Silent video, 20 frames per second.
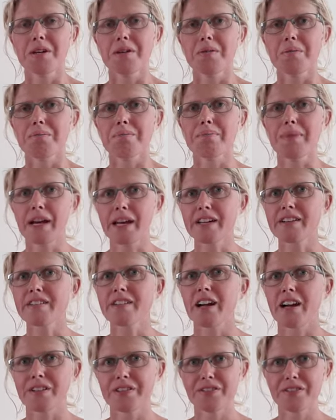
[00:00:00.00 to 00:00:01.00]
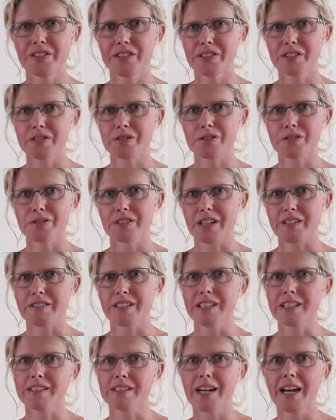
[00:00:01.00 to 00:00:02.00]
better I feel down
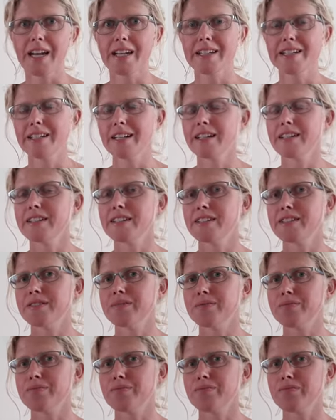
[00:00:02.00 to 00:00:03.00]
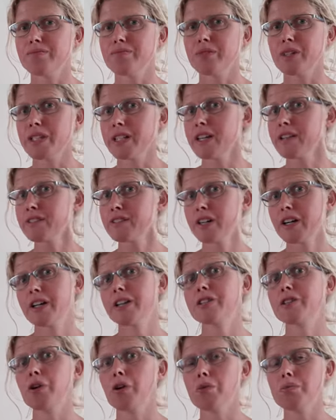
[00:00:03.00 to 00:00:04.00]
here. And whenever I
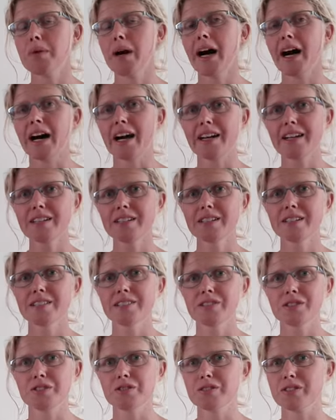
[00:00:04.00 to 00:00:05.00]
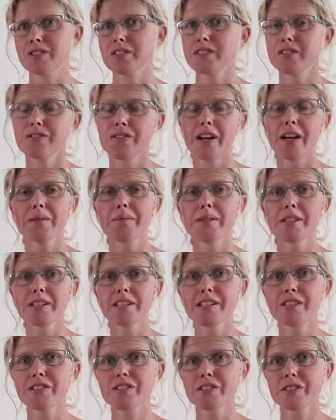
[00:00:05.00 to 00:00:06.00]
go back to visit family
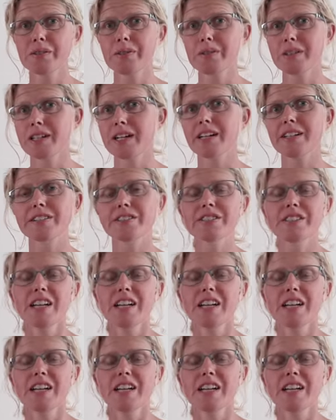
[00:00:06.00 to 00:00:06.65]
or something else,